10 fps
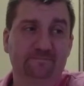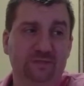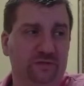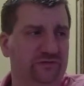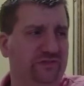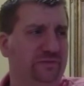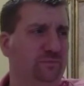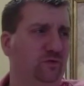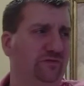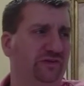You see
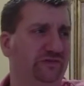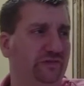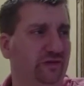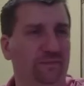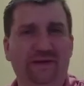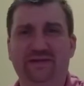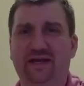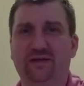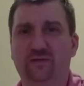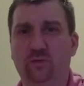movies, about the
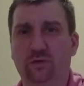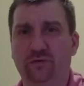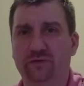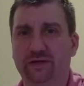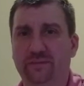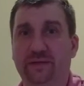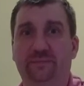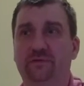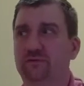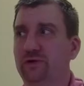end of the world and
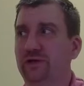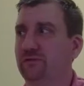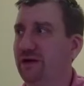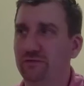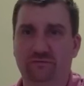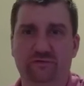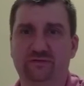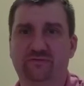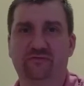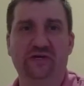people are running around
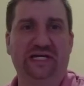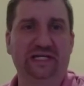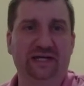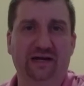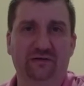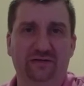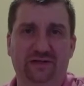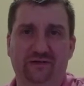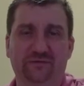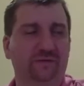freaking out,
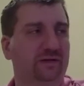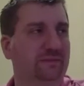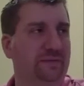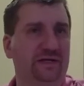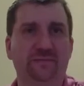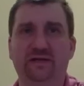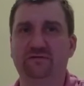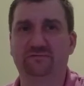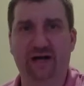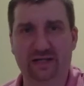maybe
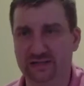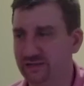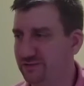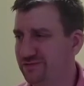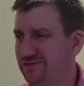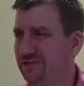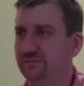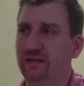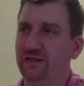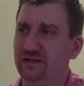committing violence, just
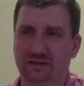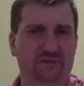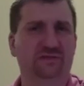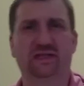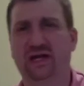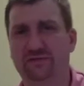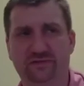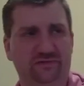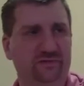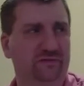living lives
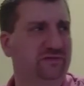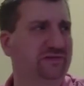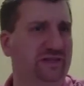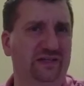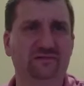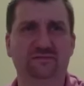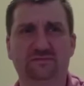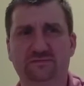of sin.